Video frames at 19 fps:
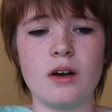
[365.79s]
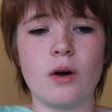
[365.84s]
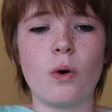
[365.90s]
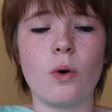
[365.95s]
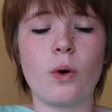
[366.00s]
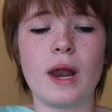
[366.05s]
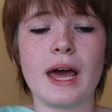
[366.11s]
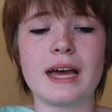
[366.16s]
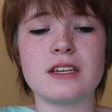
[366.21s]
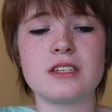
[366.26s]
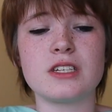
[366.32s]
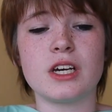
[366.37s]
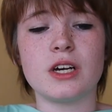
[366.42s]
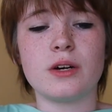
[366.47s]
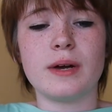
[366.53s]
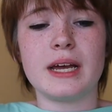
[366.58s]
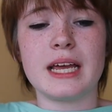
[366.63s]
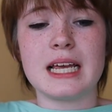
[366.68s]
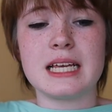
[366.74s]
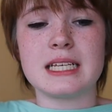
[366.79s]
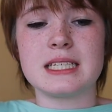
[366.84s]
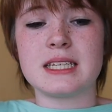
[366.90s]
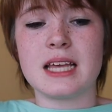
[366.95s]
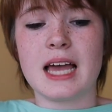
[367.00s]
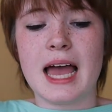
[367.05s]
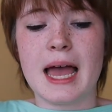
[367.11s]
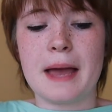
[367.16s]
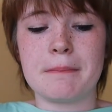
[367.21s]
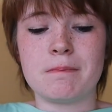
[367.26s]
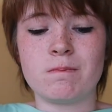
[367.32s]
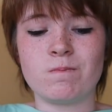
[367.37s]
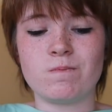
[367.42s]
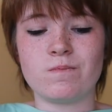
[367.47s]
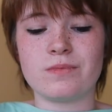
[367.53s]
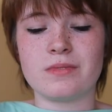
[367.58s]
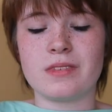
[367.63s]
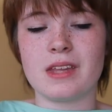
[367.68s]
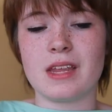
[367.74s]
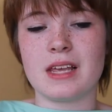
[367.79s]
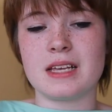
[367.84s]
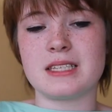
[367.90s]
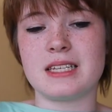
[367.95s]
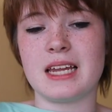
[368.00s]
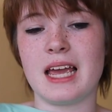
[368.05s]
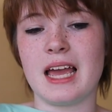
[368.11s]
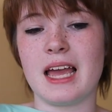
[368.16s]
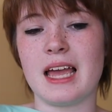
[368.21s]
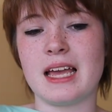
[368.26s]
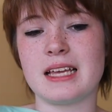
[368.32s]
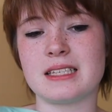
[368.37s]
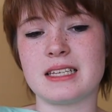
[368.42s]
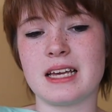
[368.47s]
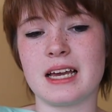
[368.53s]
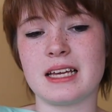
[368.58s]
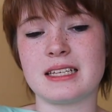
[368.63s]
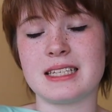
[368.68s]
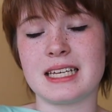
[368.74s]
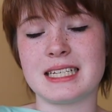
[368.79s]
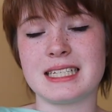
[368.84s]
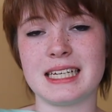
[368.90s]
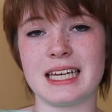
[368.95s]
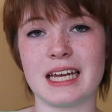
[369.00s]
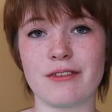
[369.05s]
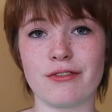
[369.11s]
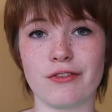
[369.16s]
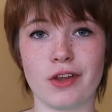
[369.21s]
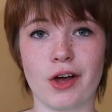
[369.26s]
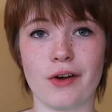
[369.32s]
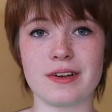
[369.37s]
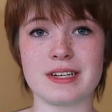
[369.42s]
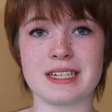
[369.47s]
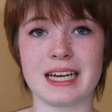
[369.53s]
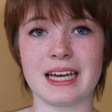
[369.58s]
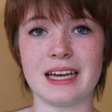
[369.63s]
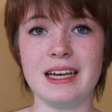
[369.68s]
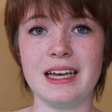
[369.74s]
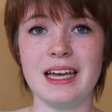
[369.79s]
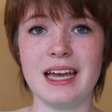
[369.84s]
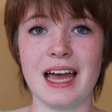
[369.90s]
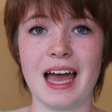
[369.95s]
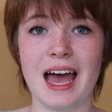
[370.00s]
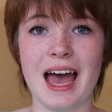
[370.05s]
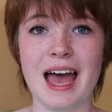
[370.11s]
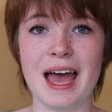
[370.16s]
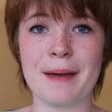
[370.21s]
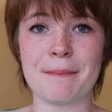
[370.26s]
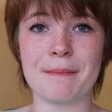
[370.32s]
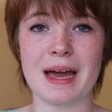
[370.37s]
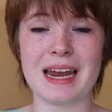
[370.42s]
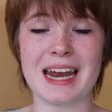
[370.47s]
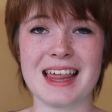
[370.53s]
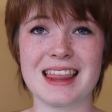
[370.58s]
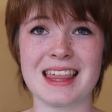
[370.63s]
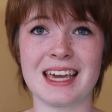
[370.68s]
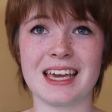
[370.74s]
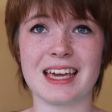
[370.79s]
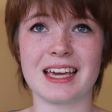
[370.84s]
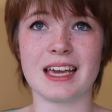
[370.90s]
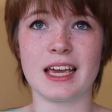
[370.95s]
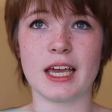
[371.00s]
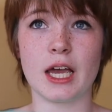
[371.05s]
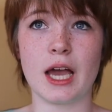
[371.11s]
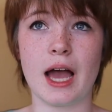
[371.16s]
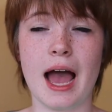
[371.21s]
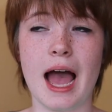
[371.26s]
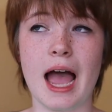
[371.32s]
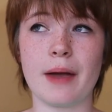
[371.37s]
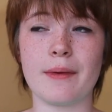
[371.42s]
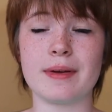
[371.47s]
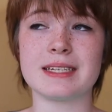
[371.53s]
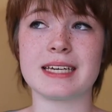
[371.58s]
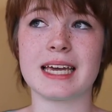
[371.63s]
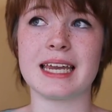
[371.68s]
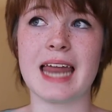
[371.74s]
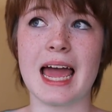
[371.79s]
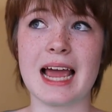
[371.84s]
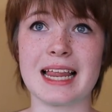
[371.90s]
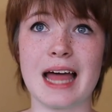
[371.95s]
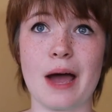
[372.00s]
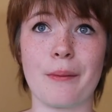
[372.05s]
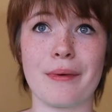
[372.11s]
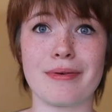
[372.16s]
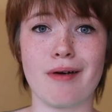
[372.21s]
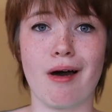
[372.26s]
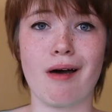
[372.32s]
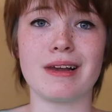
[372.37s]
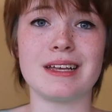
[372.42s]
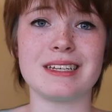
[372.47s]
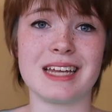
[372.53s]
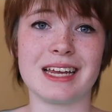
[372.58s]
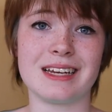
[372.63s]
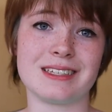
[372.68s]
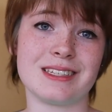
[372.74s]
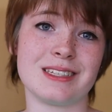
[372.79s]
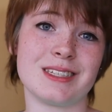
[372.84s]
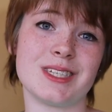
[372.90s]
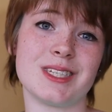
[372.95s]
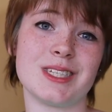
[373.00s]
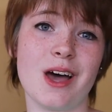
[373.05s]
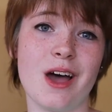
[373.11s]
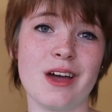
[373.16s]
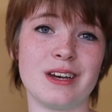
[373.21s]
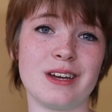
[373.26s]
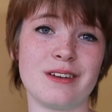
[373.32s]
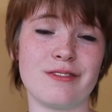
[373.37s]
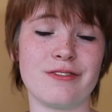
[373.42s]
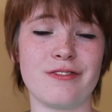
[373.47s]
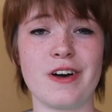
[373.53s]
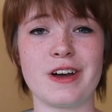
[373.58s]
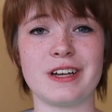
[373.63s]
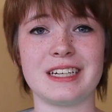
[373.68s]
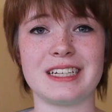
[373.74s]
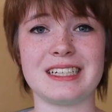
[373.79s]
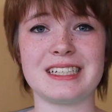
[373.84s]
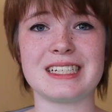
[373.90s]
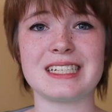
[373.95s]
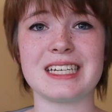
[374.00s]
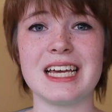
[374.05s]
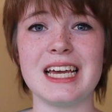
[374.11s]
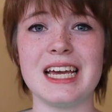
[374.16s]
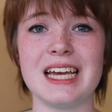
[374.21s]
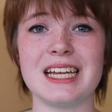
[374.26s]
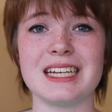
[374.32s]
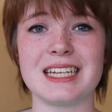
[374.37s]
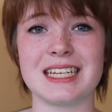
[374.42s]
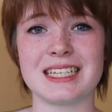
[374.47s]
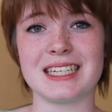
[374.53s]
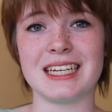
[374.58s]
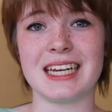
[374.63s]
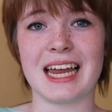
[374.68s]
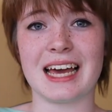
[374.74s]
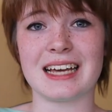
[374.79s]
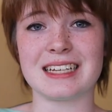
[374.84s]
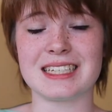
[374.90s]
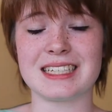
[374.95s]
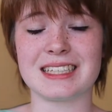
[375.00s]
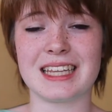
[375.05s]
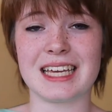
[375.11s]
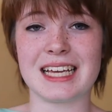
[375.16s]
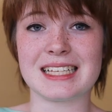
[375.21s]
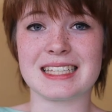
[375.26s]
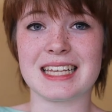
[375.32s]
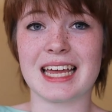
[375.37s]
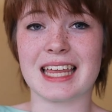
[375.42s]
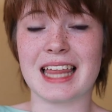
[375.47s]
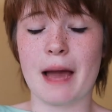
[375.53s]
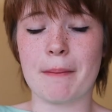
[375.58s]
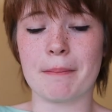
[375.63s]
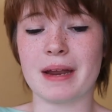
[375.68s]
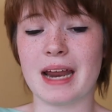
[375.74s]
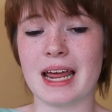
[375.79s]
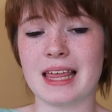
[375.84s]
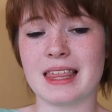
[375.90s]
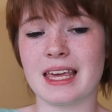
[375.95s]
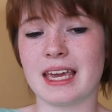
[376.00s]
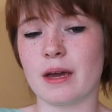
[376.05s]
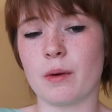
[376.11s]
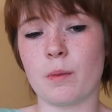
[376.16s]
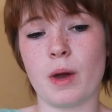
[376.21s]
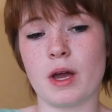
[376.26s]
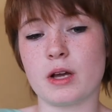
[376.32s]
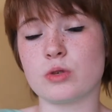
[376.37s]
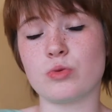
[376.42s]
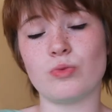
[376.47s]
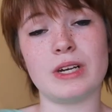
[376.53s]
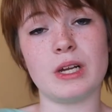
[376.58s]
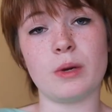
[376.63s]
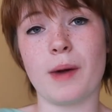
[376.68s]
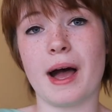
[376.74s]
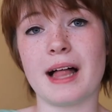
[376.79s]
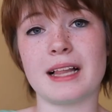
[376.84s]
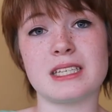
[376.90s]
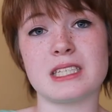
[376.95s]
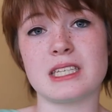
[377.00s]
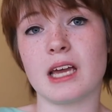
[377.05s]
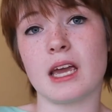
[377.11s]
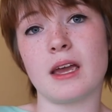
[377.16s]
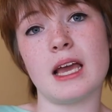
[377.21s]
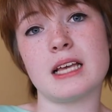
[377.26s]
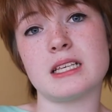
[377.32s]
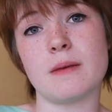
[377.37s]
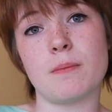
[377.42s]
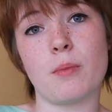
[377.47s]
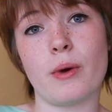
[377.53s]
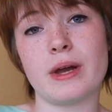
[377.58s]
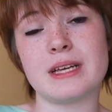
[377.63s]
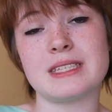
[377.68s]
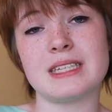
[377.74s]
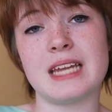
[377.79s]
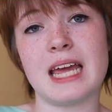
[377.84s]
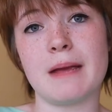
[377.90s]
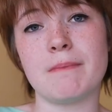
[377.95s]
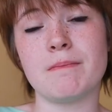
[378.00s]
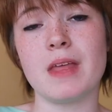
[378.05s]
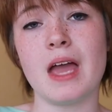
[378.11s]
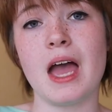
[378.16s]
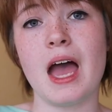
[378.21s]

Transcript: Orlando is a city in Florida, and I think I would connect that with holidays and sun and fun and Disneyland and things like that, but I think it works really well as a boy's name.